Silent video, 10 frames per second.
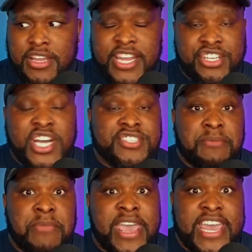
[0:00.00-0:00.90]
it
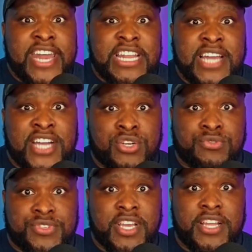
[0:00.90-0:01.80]
doesn't make any
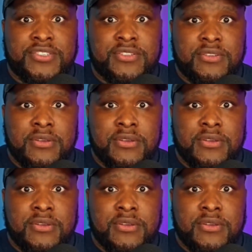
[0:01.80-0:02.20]
logical sense.